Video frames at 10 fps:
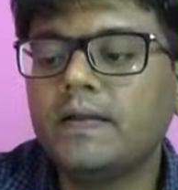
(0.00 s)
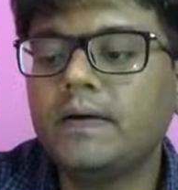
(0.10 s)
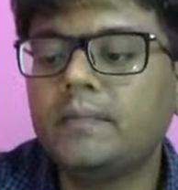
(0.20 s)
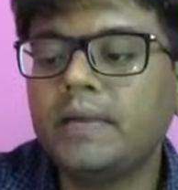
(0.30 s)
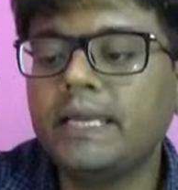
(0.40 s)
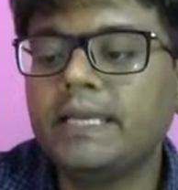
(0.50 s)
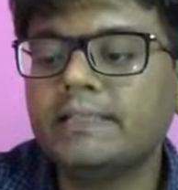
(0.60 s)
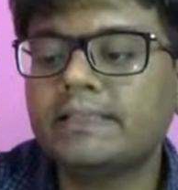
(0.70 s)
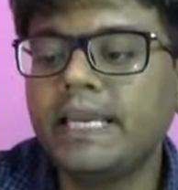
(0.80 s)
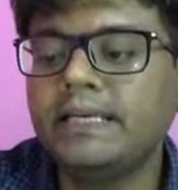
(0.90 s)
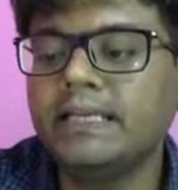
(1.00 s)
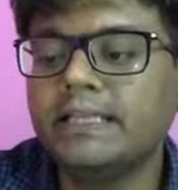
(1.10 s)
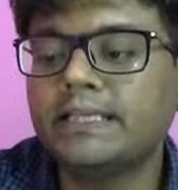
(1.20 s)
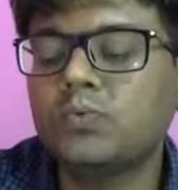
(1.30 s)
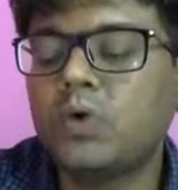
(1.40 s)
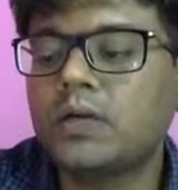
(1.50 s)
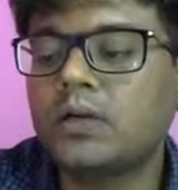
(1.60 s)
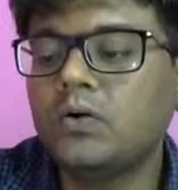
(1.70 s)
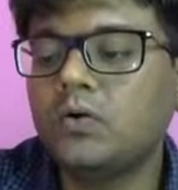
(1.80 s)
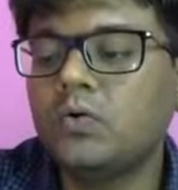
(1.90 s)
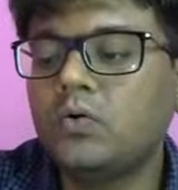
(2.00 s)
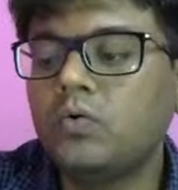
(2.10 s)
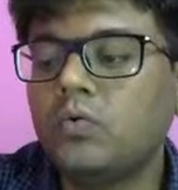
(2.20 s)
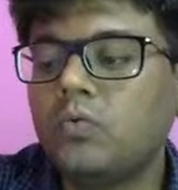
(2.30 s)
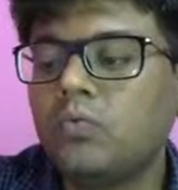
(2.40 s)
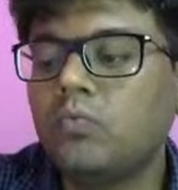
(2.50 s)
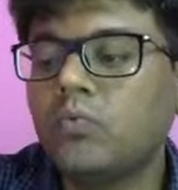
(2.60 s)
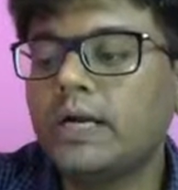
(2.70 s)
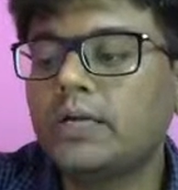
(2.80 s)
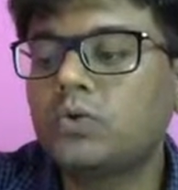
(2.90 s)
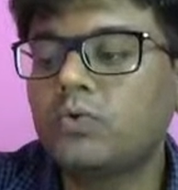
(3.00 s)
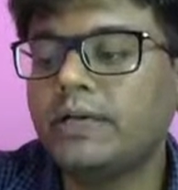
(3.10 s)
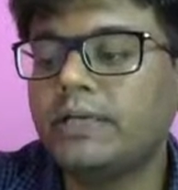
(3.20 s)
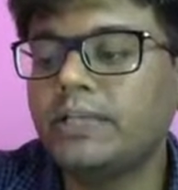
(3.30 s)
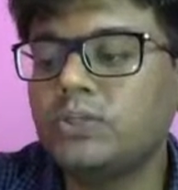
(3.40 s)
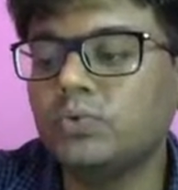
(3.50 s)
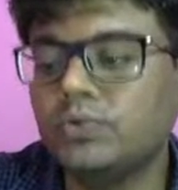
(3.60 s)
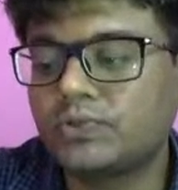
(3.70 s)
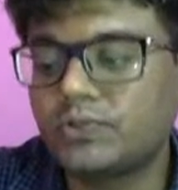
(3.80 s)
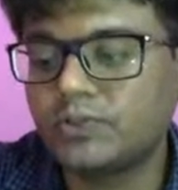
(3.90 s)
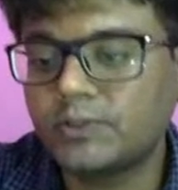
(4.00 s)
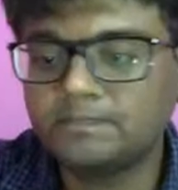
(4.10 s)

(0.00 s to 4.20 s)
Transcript: minus 80, that is what? 120 joules.